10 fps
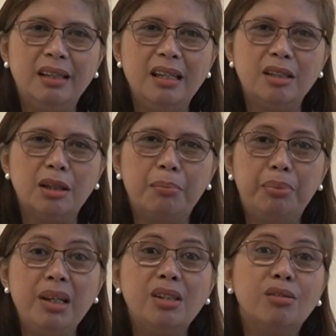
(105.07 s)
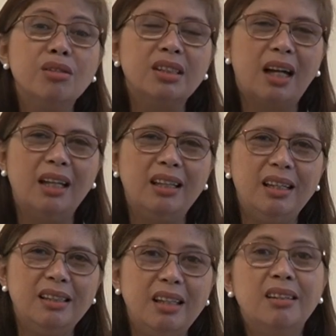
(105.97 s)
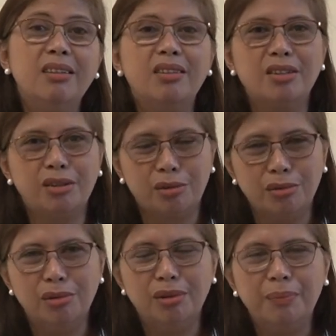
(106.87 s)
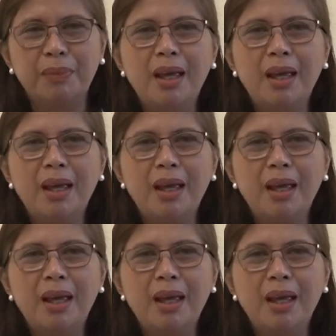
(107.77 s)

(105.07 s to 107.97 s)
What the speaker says: his preschool studies in another school.